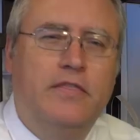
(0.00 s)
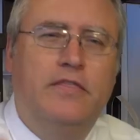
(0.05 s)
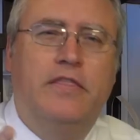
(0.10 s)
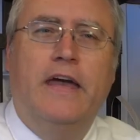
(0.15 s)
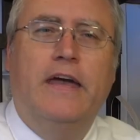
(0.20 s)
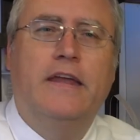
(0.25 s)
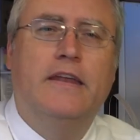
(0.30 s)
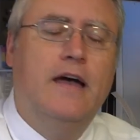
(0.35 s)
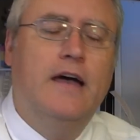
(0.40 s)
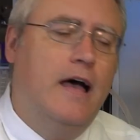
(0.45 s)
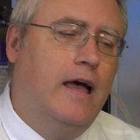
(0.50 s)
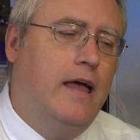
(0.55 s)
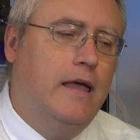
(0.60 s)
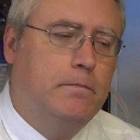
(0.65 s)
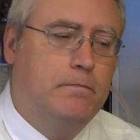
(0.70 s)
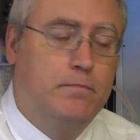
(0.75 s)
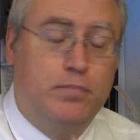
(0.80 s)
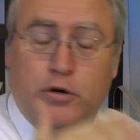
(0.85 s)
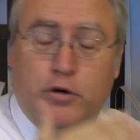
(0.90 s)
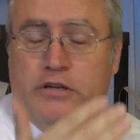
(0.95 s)
Then
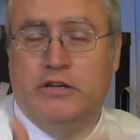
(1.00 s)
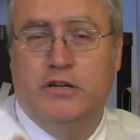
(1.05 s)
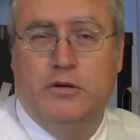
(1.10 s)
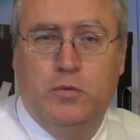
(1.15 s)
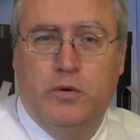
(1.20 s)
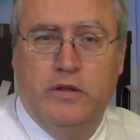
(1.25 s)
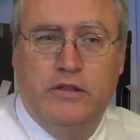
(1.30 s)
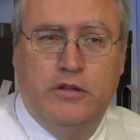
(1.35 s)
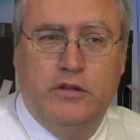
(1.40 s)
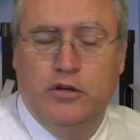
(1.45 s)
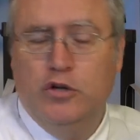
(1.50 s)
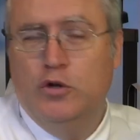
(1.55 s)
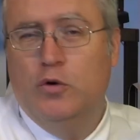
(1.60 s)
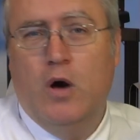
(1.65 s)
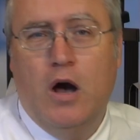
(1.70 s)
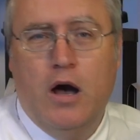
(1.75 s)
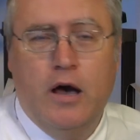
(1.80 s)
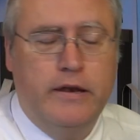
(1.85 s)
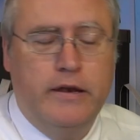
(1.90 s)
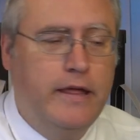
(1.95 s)
I printed with the
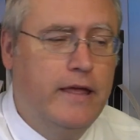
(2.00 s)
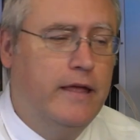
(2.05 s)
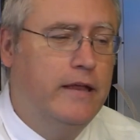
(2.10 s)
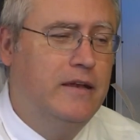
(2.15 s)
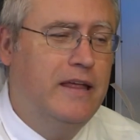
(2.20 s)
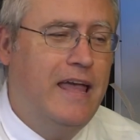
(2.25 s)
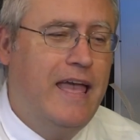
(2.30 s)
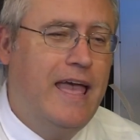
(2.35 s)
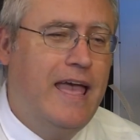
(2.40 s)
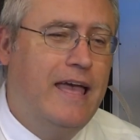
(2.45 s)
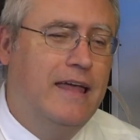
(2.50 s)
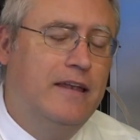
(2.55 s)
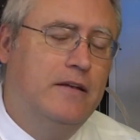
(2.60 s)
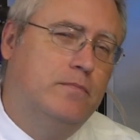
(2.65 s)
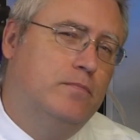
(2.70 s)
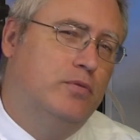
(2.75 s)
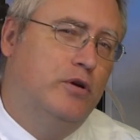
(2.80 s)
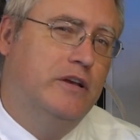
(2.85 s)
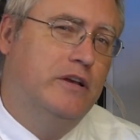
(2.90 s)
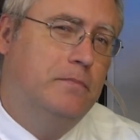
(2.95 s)
new hot end
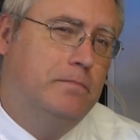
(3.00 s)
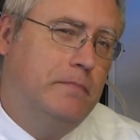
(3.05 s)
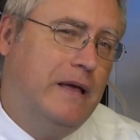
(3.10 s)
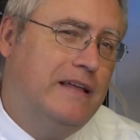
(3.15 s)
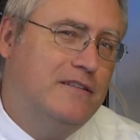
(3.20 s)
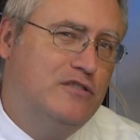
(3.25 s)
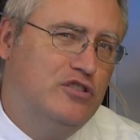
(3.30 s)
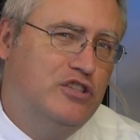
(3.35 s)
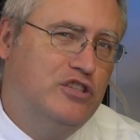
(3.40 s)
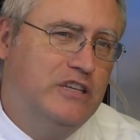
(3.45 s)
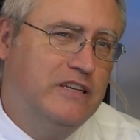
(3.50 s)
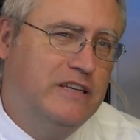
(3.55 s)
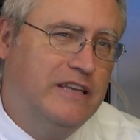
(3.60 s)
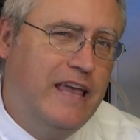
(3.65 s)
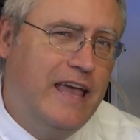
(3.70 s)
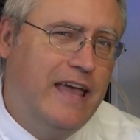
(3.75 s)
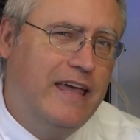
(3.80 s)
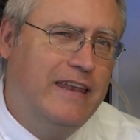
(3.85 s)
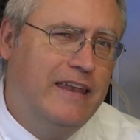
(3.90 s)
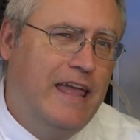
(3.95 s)
and printed PETG
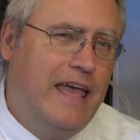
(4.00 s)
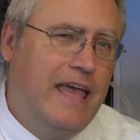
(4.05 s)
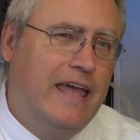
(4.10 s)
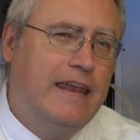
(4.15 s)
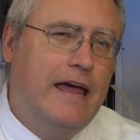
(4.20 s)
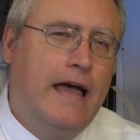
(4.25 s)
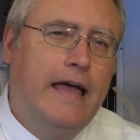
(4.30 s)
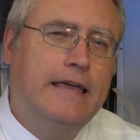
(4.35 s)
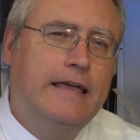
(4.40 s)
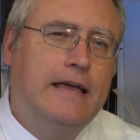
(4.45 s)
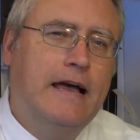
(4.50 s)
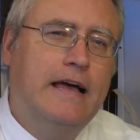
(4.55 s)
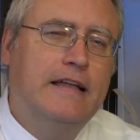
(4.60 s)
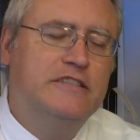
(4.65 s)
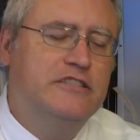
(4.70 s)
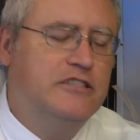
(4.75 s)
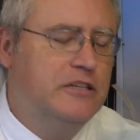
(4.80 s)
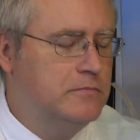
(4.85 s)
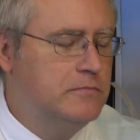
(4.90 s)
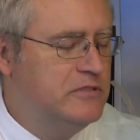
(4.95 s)
again, and I
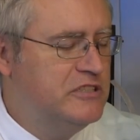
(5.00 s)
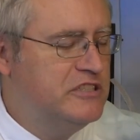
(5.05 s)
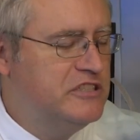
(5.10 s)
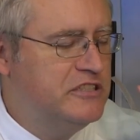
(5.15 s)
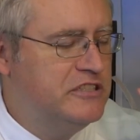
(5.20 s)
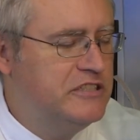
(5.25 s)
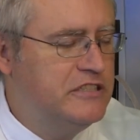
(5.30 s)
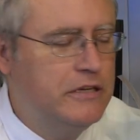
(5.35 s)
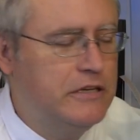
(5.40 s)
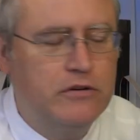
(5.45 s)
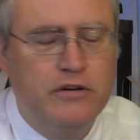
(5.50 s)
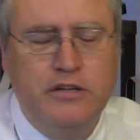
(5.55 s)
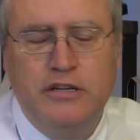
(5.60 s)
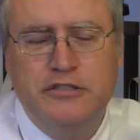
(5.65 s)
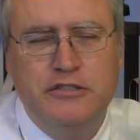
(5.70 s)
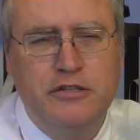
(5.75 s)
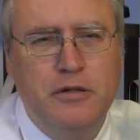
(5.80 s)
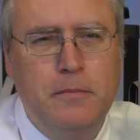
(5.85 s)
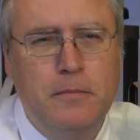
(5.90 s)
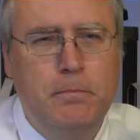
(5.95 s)
got some
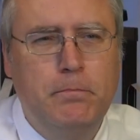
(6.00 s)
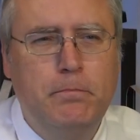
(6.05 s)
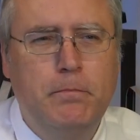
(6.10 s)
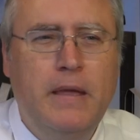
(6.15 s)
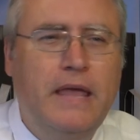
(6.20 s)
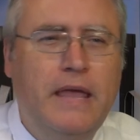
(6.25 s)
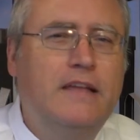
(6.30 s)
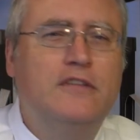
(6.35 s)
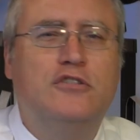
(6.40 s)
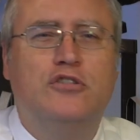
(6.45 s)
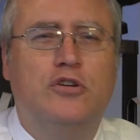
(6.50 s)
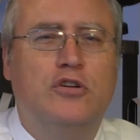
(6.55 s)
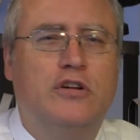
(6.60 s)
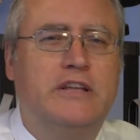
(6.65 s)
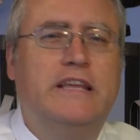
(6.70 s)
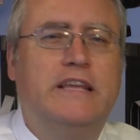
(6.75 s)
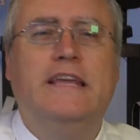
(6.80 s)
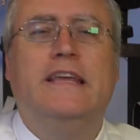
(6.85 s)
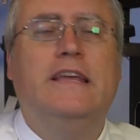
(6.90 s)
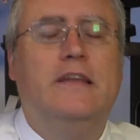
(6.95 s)
serious major
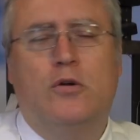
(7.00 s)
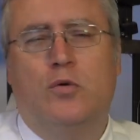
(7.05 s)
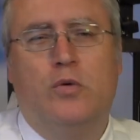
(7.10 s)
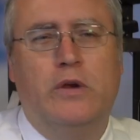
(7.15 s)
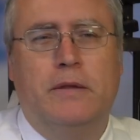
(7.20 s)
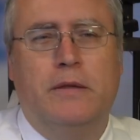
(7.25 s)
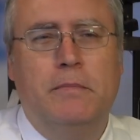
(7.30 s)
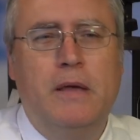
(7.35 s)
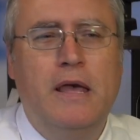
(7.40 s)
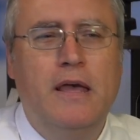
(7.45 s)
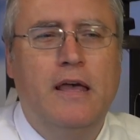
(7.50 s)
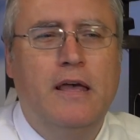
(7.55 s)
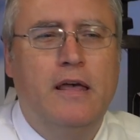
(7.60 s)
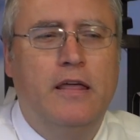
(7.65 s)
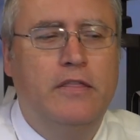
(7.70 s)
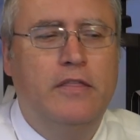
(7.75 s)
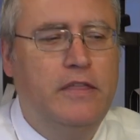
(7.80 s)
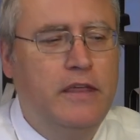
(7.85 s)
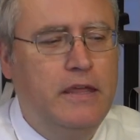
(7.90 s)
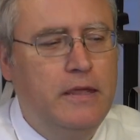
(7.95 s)
heat creep.
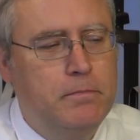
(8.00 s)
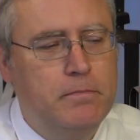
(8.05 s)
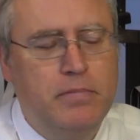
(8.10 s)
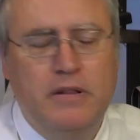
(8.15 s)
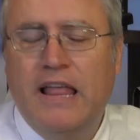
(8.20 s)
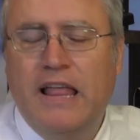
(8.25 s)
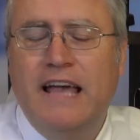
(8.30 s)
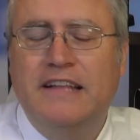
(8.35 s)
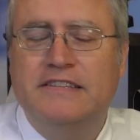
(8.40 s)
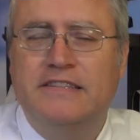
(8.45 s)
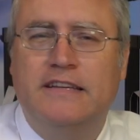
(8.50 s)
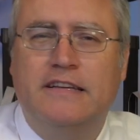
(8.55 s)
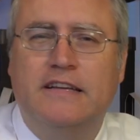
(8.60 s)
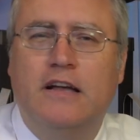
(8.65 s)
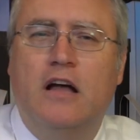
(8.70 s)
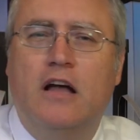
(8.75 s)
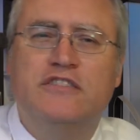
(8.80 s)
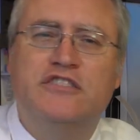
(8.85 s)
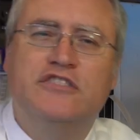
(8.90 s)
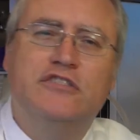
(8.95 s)
The plastic
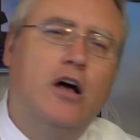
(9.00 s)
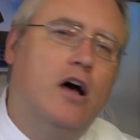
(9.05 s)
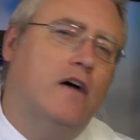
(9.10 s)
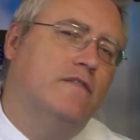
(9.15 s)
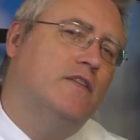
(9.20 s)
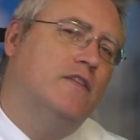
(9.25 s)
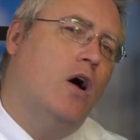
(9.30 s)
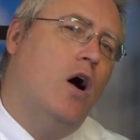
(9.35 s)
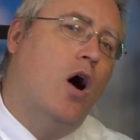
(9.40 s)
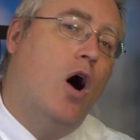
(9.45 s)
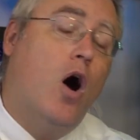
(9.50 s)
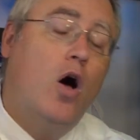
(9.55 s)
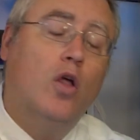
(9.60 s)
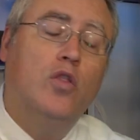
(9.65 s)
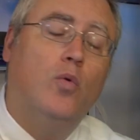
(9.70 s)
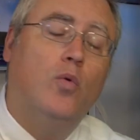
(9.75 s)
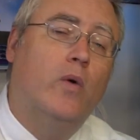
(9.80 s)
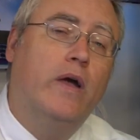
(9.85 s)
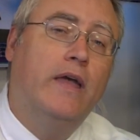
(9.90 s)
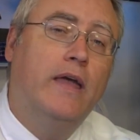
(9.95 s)
got soft all
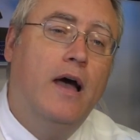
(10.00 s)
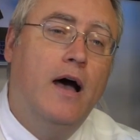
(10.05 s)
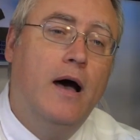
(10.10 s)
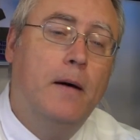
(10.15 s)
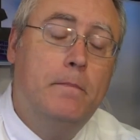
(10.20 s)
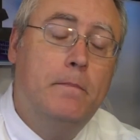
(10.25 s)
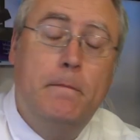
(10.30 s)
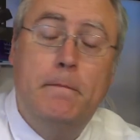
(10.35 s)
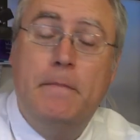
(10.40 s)
the way up